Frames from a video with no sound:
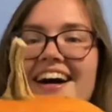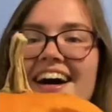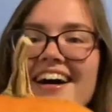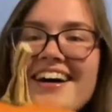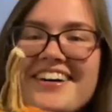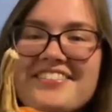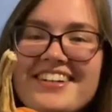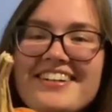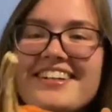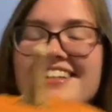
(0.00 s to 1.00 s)
Oh my
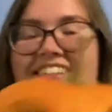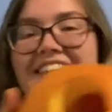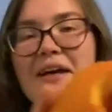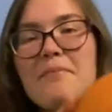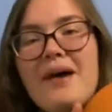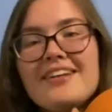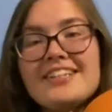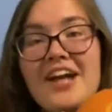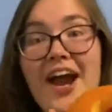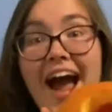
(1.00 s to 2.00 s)
god, it looks like a person
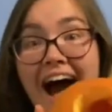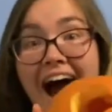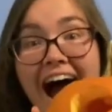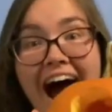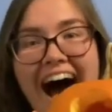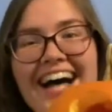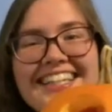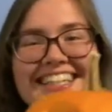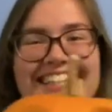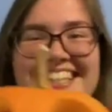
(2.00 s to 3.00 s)
going, ah!
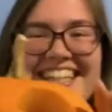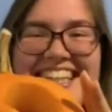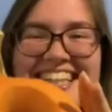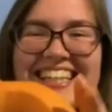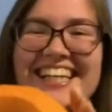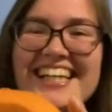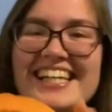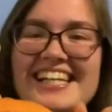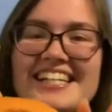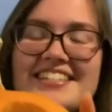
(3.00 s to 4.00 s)

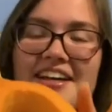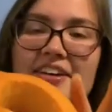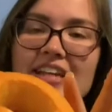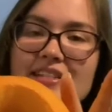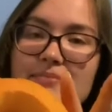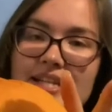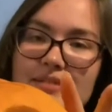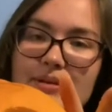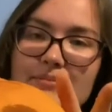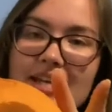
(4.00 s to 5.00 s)
So that's meant to be
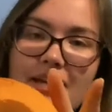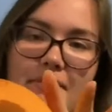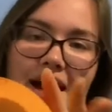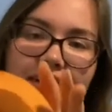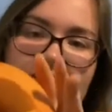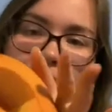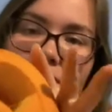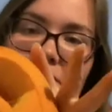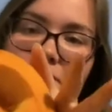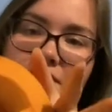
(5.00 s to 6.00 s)
Mickey Mouse, but it
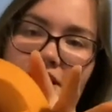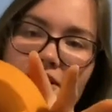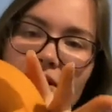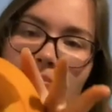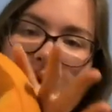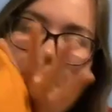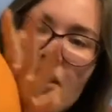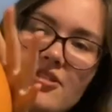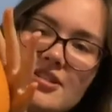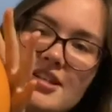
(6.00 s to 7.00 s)
also could be a
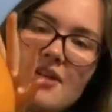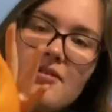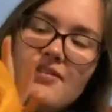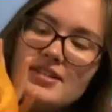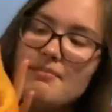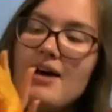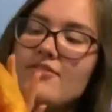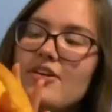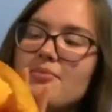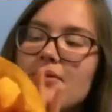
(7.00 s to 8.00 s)
monster with its mouth
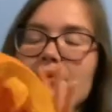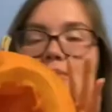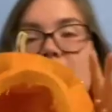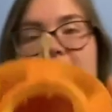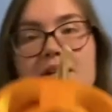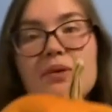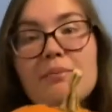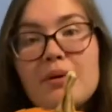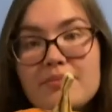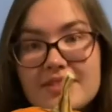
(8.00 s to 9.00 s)
open. We'll see what
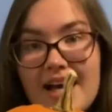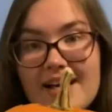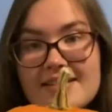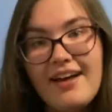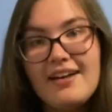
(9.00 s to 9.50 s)
Mum says.